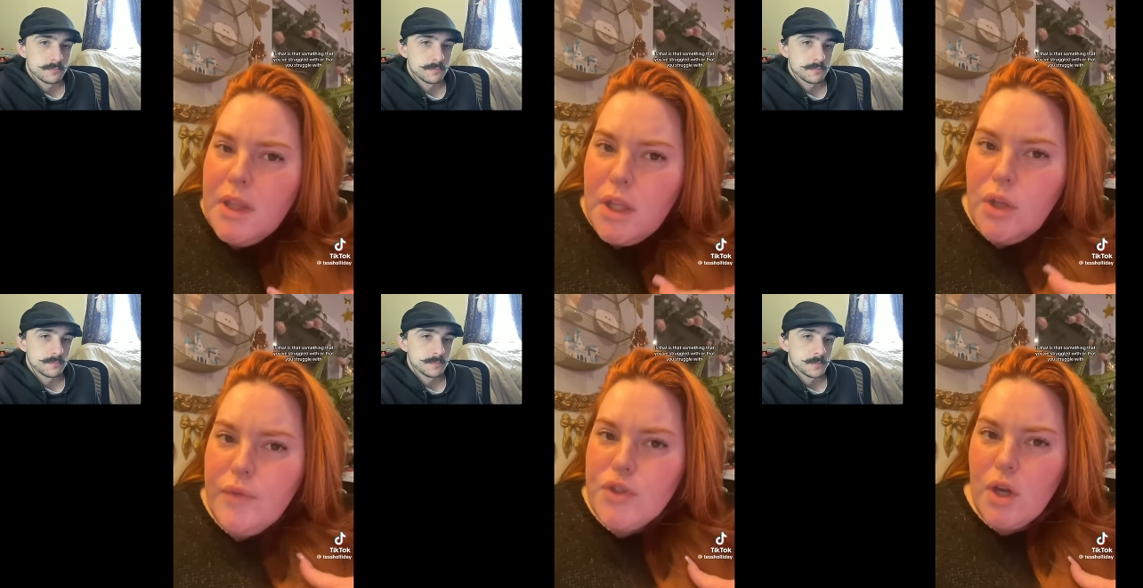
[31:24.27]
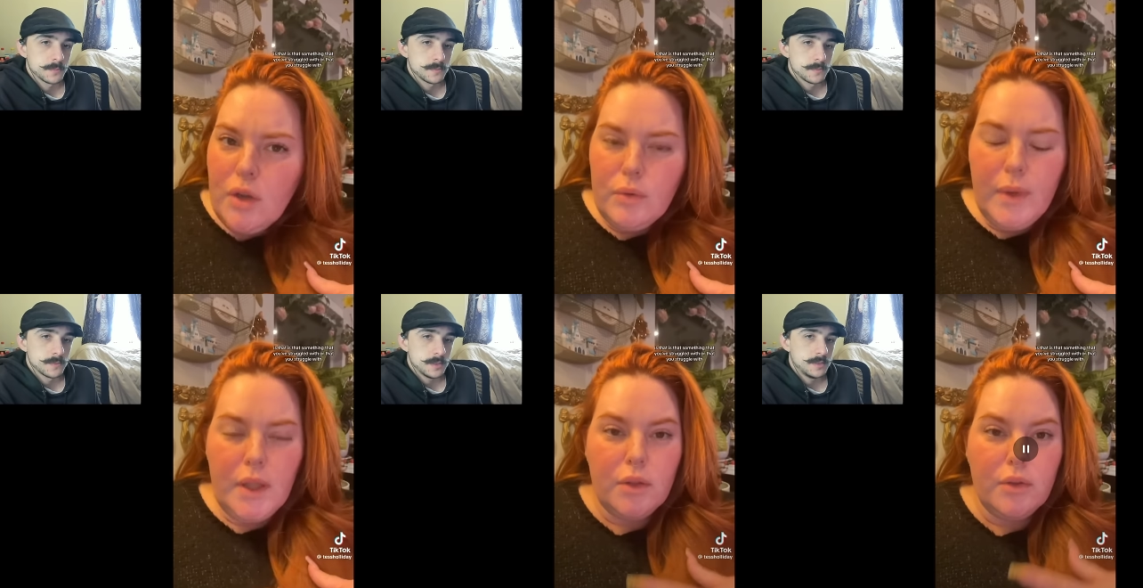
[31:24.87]
Speaker 1: that you've struggled
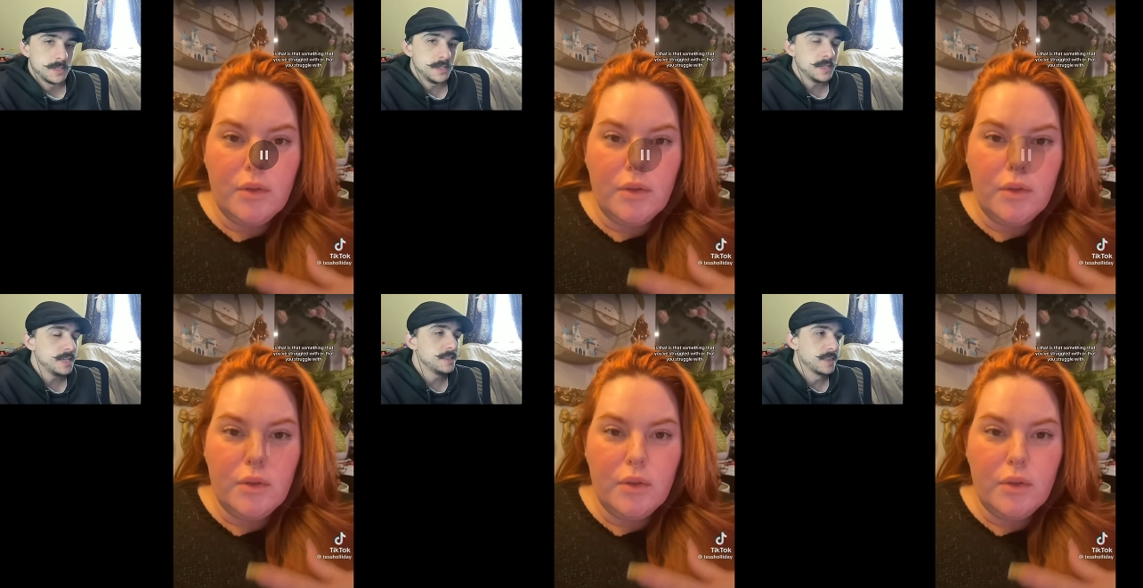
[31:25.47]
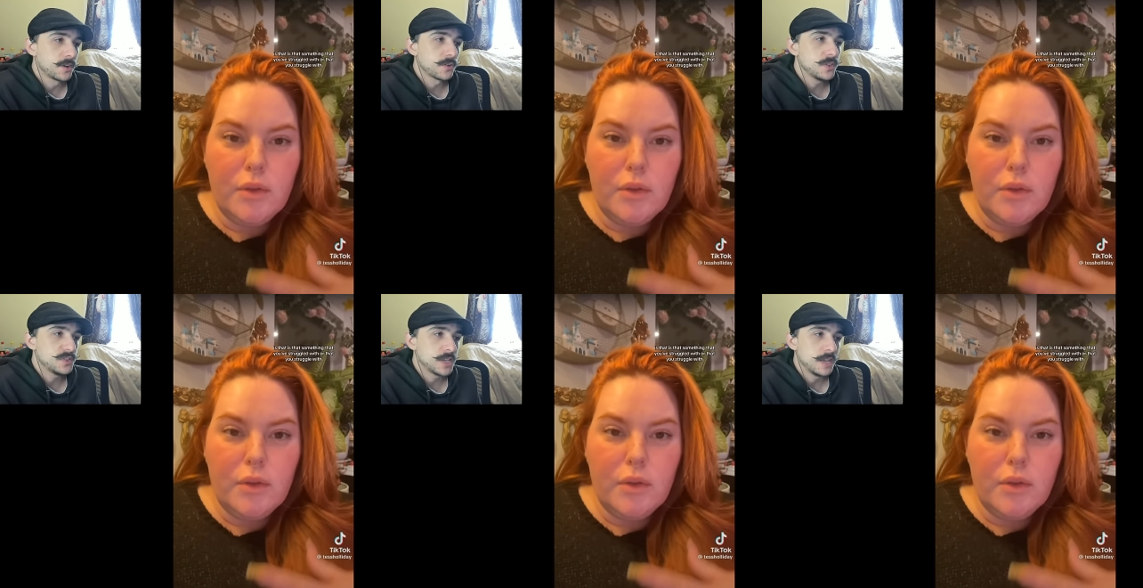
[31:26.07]
with, or the-
Speaker 2: didn't he
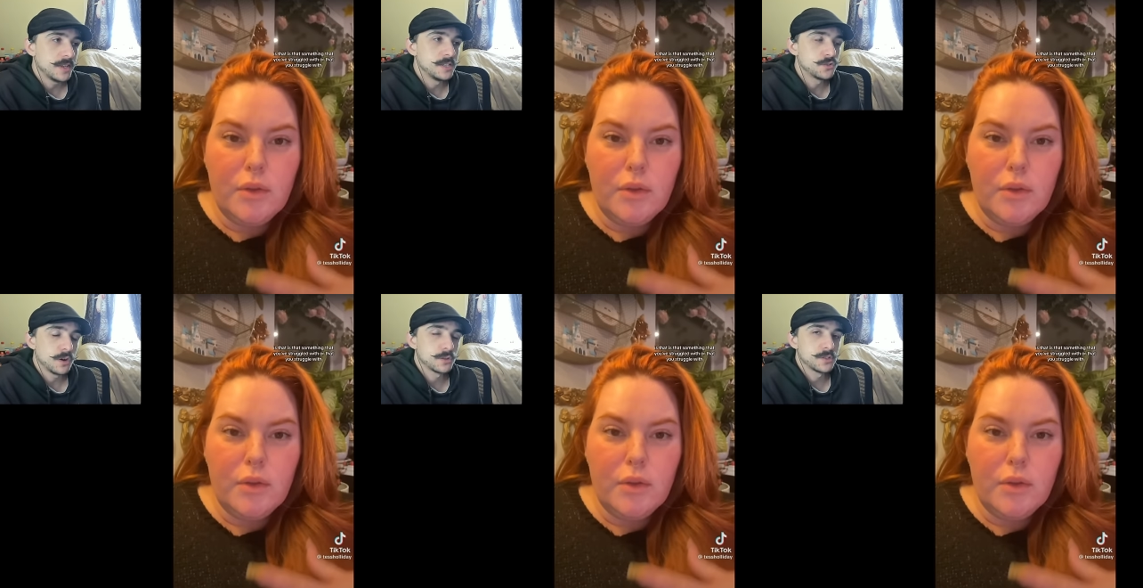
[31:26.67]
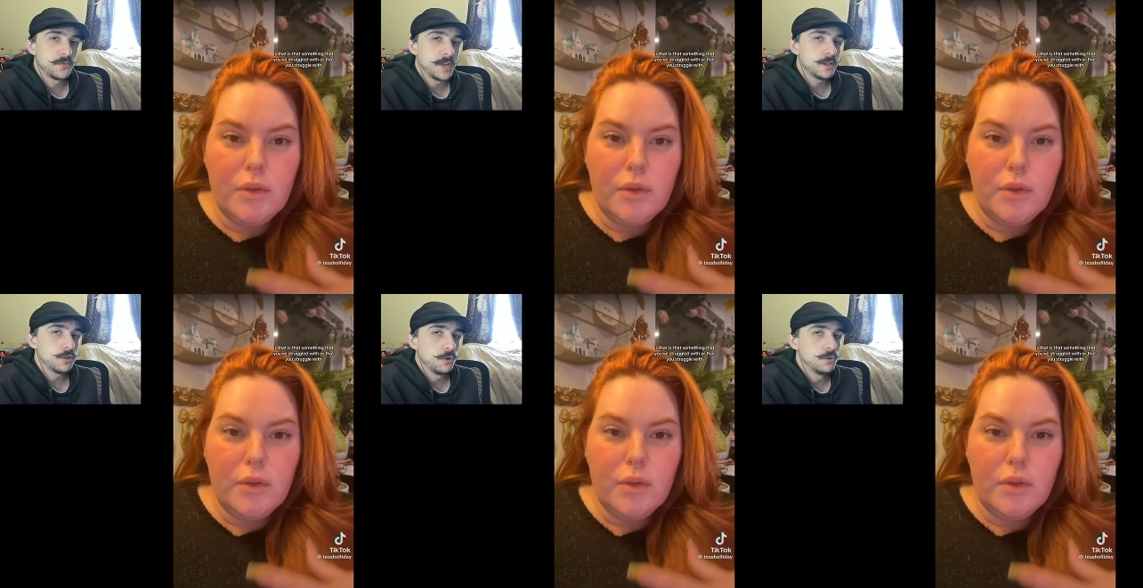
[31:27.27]
literally say that he struggles to
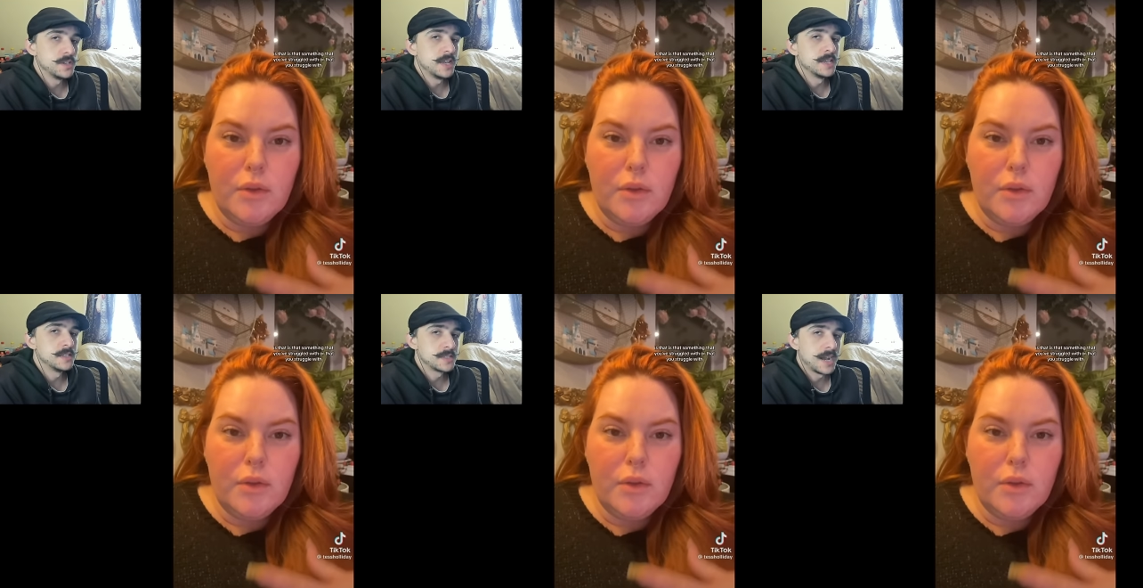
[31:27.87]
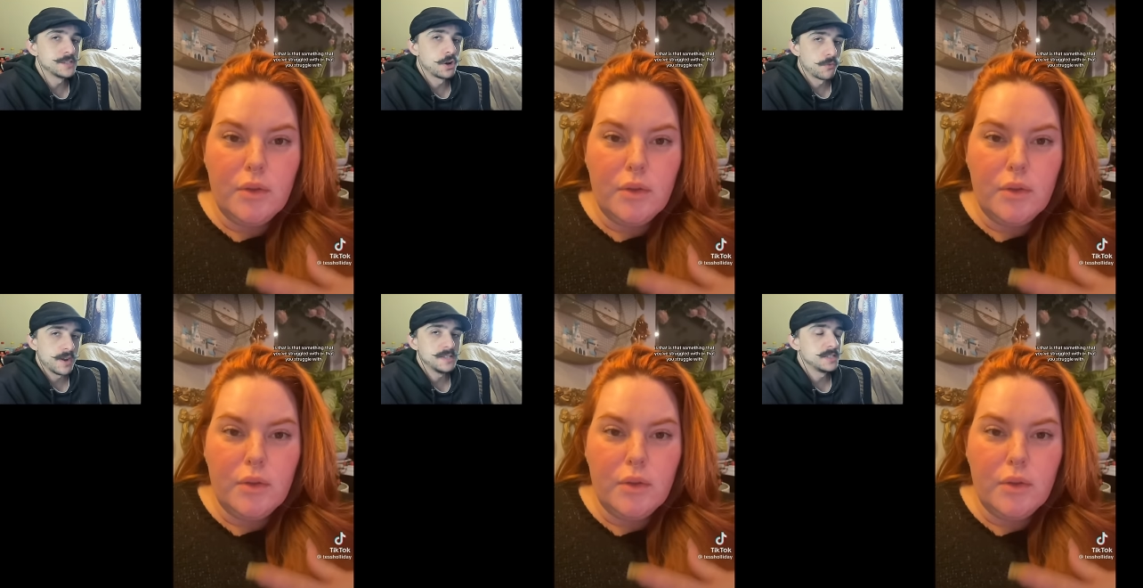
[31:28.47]
find clothes in his size
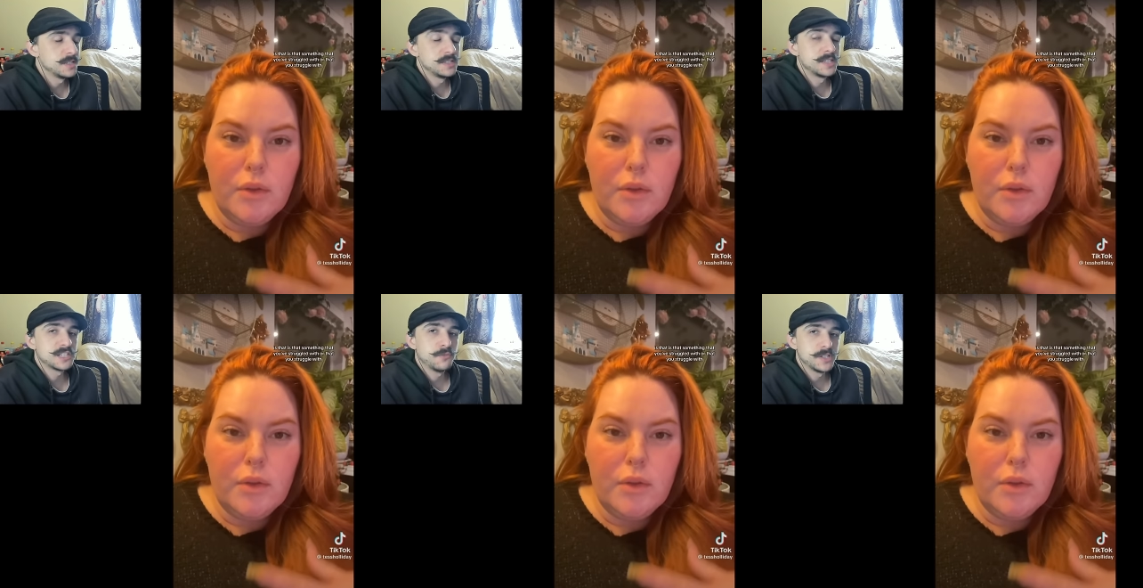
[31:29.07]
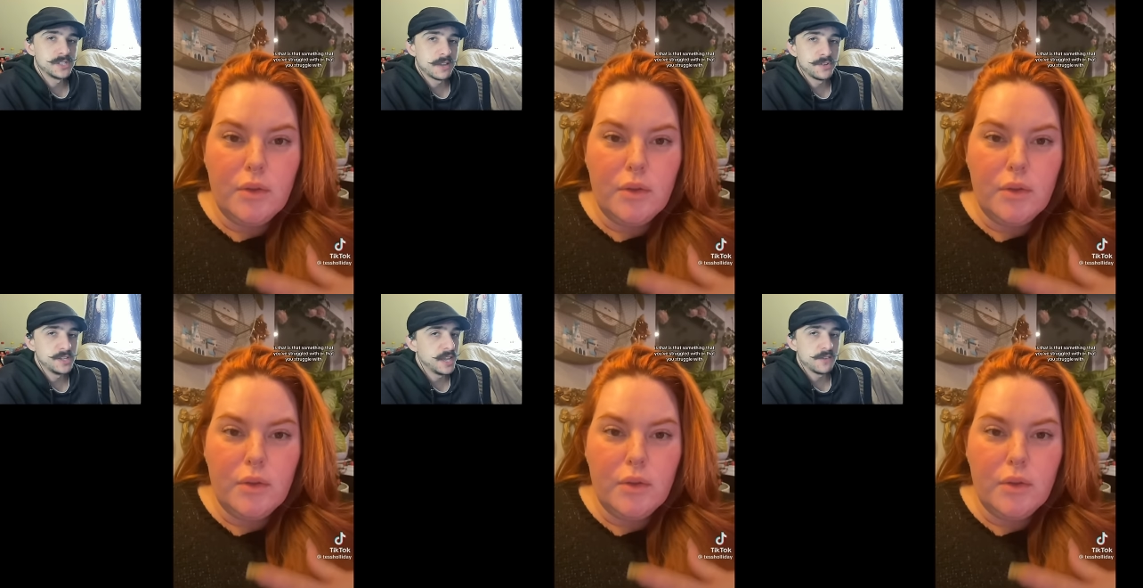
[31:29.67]
already? Since he's six foot
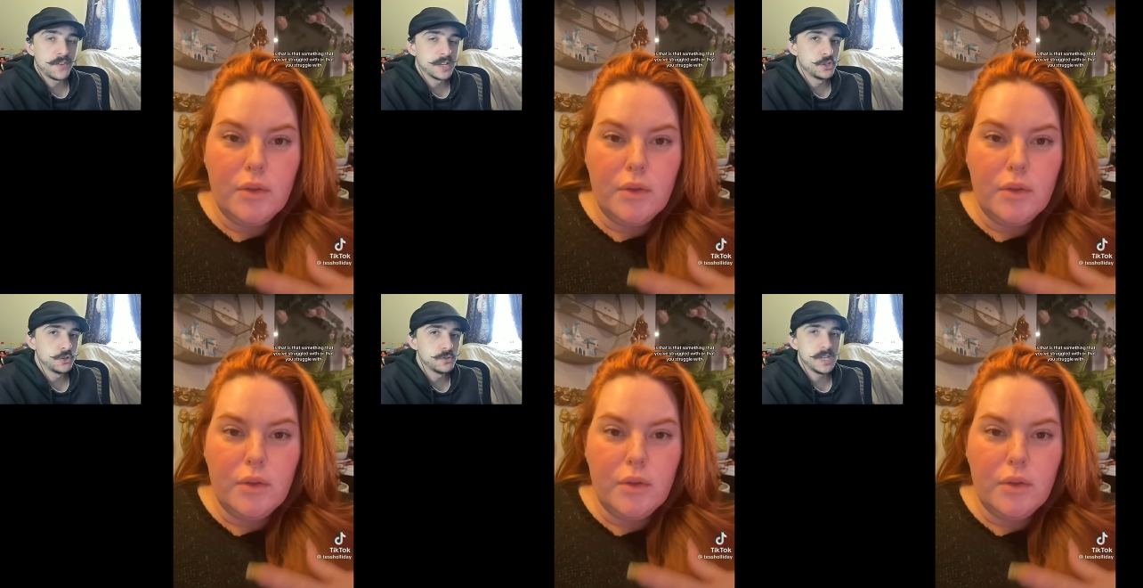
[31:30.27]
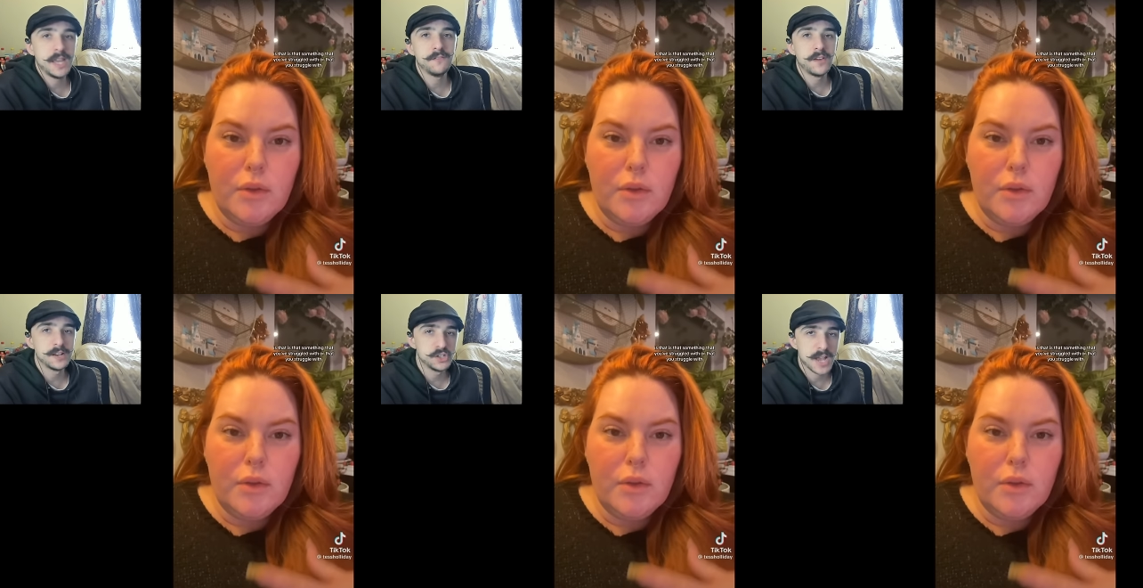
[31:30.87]
seven, he can't find shoes, he can't
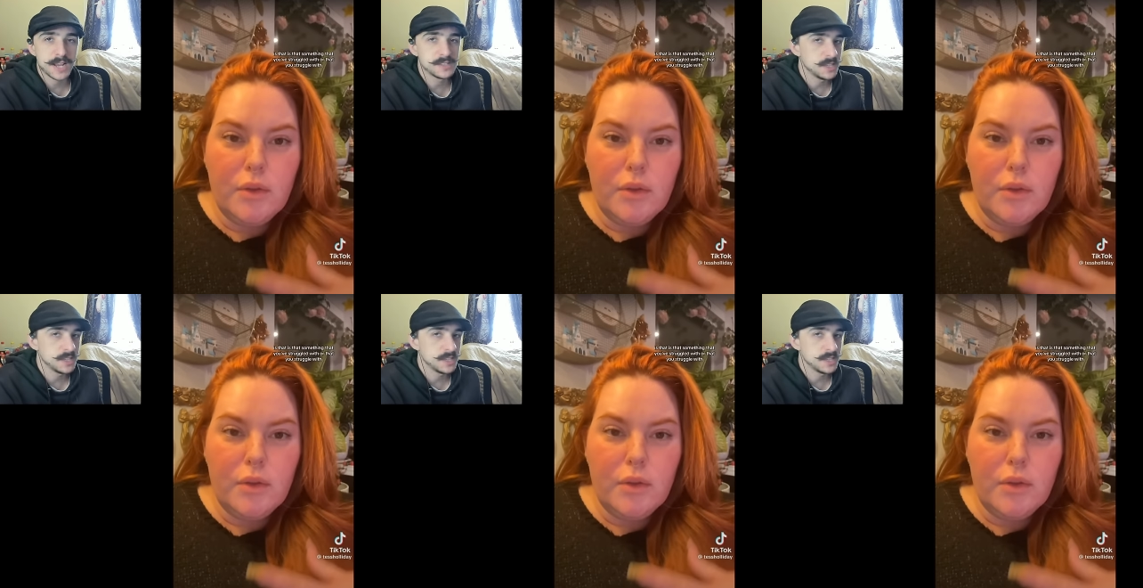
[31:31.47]
find jackets, he